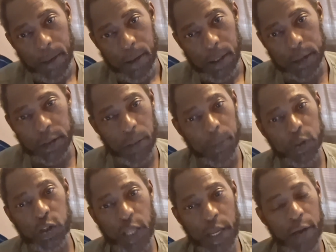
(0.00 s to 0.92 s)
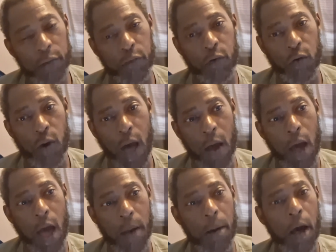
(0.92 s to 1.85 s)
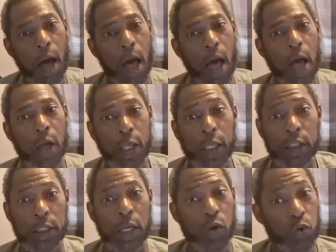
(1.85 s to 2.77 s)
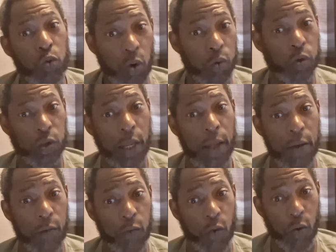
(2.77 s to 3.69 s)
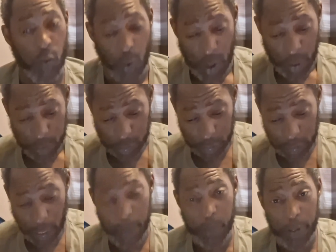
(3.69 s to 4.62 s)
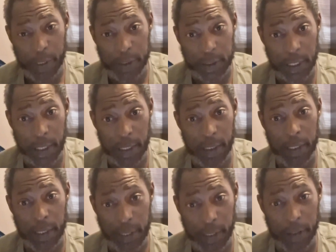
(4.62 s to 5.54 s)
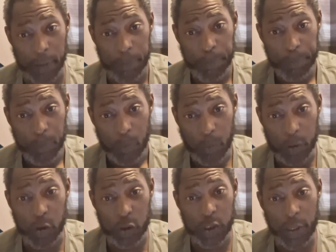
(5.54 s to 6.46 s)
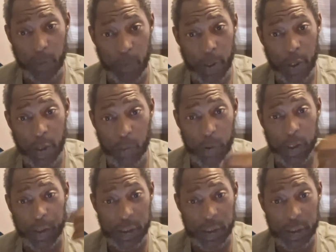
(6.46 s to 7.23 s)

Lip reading: Because I'm going to stand for him. He said, who going to stand for him? Just like what he's saying in him, what you saying with him when he